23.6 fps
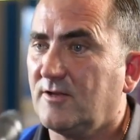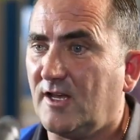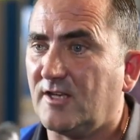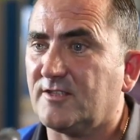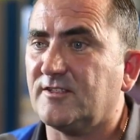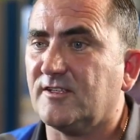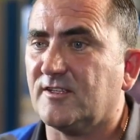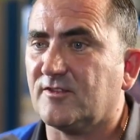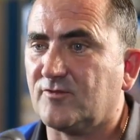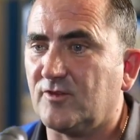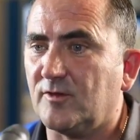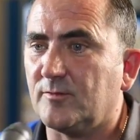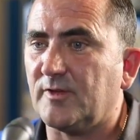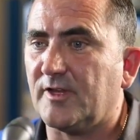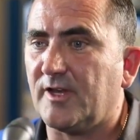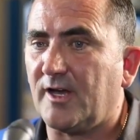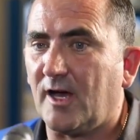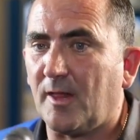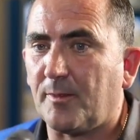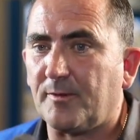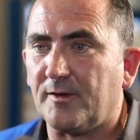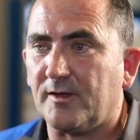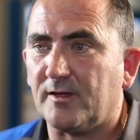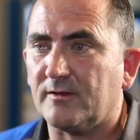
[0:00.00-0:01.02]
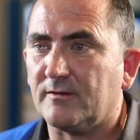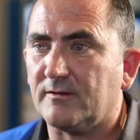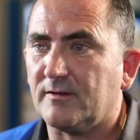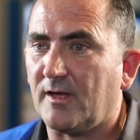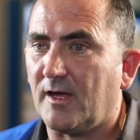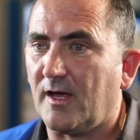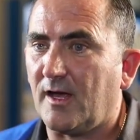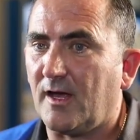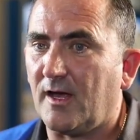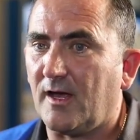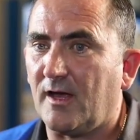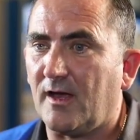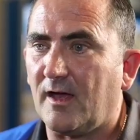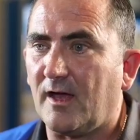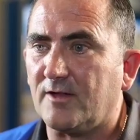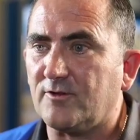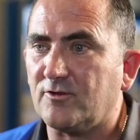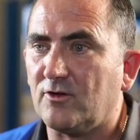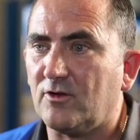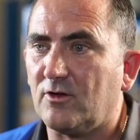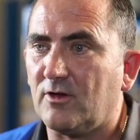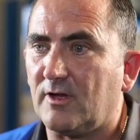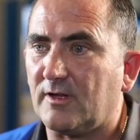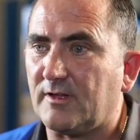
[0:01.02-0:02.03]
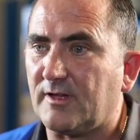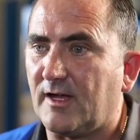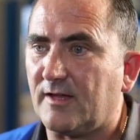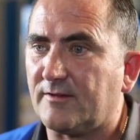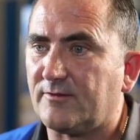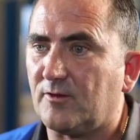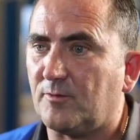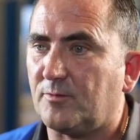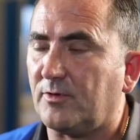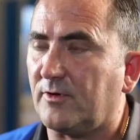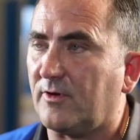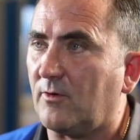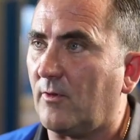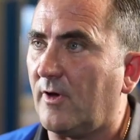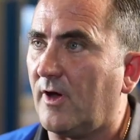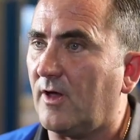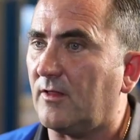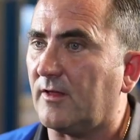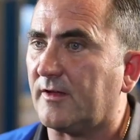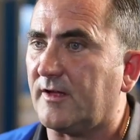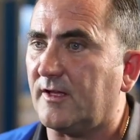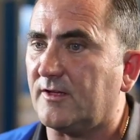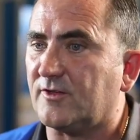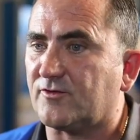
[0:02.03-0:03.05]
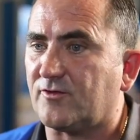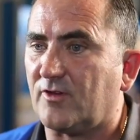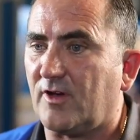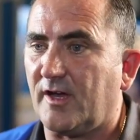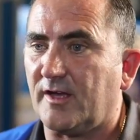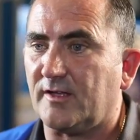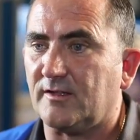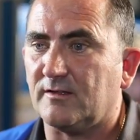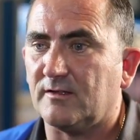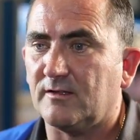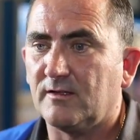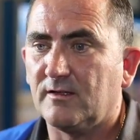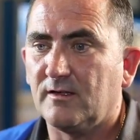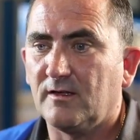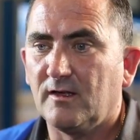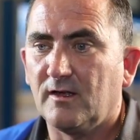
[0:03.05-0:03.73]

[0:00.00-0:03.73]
Yes, extremely happy. I knew I'd had to play well against Ryan.